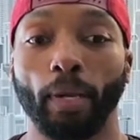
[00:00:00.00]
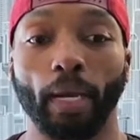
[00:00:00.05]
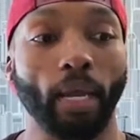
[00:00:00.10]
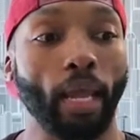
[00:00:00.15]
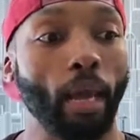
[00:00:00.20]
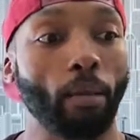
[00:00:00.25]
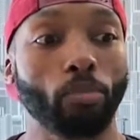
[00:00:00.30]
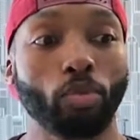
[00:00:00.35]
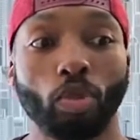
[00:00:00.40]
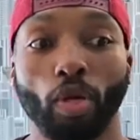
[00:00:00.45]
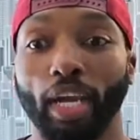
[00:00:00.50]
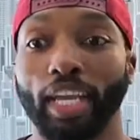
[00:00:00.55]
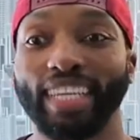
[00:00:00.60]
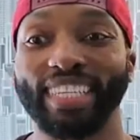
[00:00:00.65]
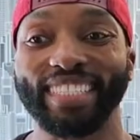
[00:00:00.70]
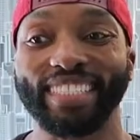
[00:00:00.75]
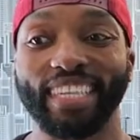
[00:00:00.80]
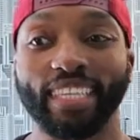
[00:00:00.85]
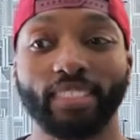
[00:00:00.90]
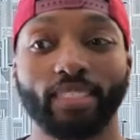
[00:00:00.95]
but yeah, I'm
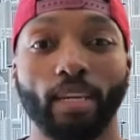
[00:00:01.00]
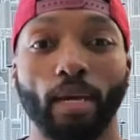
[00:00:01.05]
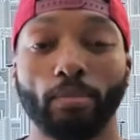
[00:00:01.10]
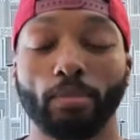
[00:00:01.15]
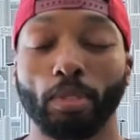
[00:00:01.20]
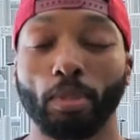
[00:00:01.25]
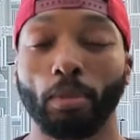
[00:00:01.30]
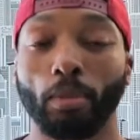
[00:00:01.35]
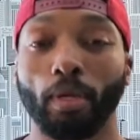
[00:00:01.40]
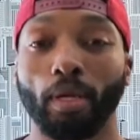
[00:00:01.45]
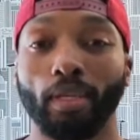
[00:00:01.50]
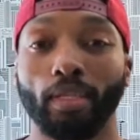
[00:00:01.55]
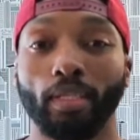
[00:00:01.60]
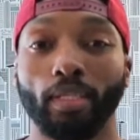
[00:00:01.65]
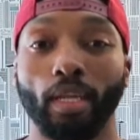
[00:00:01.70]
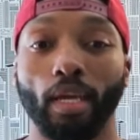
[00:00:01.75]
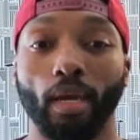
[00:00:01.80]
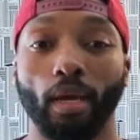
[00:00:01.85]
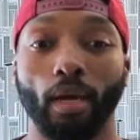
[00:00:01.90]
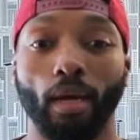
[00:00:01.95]
training six times a,
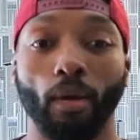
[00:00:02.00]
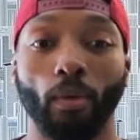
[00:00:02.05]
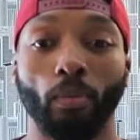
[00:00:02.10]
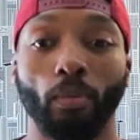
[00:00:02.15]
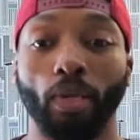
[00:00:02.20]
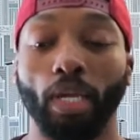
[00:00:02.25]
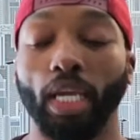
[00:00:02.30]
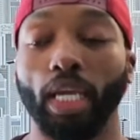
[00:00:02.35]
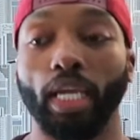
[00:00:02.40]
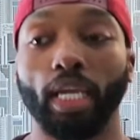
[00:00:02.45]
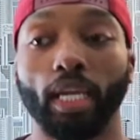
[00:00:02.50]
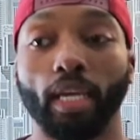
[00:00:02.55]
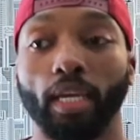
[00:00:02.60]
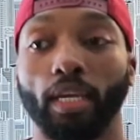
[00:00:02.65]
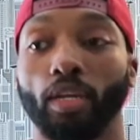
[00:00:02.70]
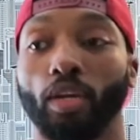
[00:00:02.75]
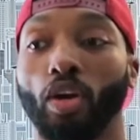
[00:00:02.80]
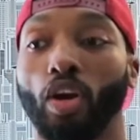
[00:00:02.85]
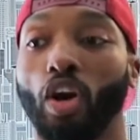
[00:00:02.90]
a, a, week,